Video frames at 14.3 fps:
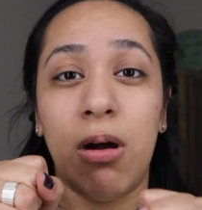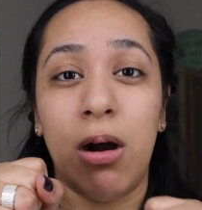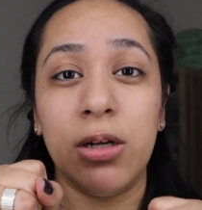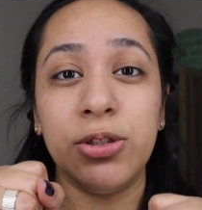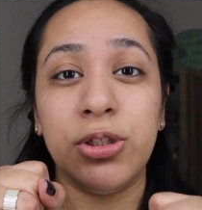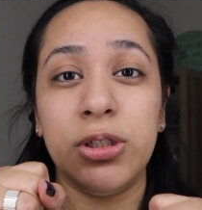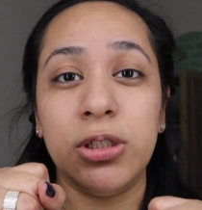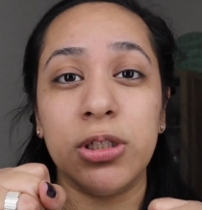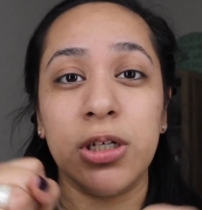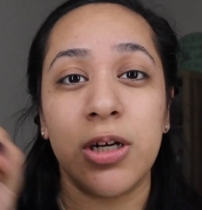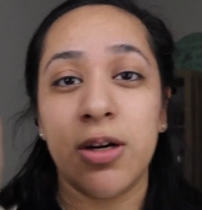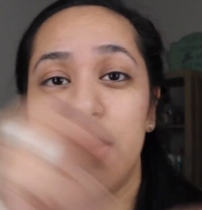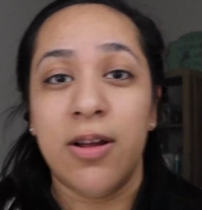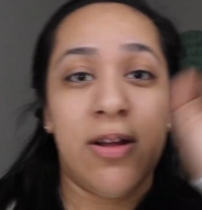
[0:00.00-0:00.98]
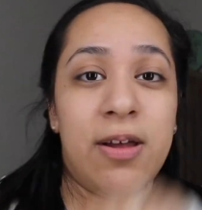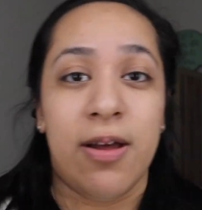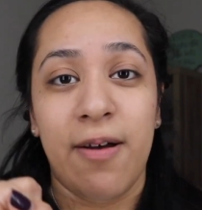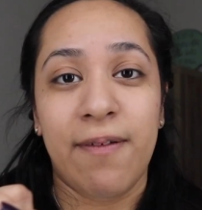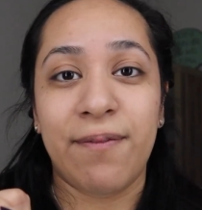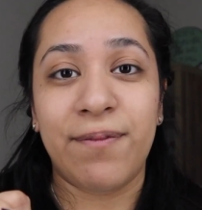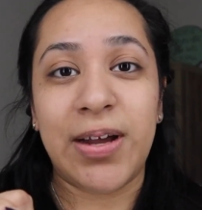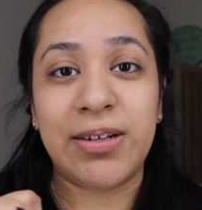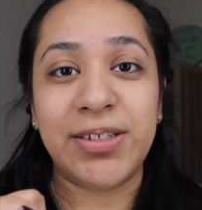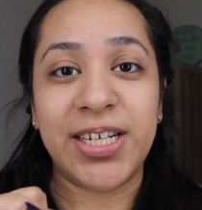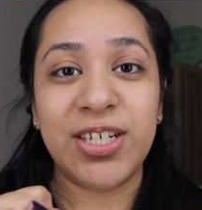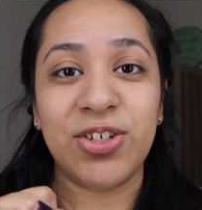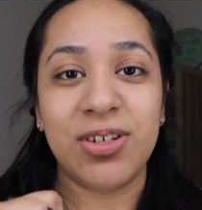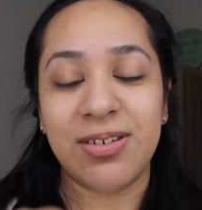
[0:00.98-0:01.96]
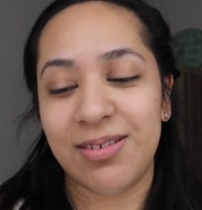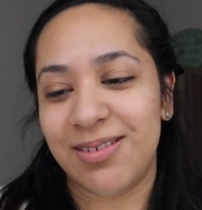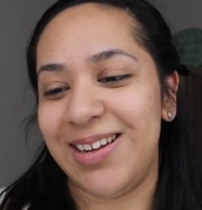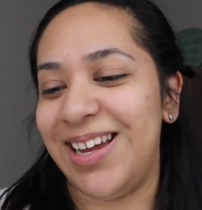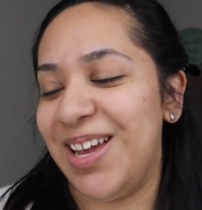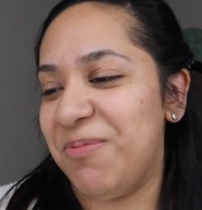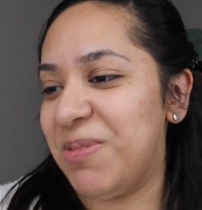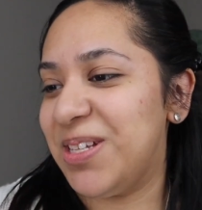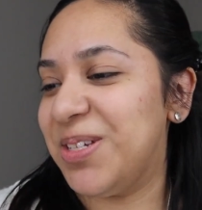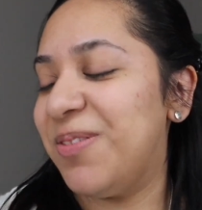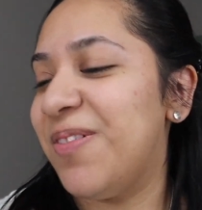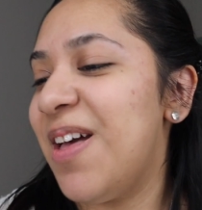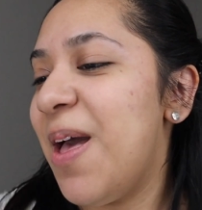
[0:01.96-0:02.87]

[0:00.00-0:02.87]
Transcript: onto your foundation. I hate myself.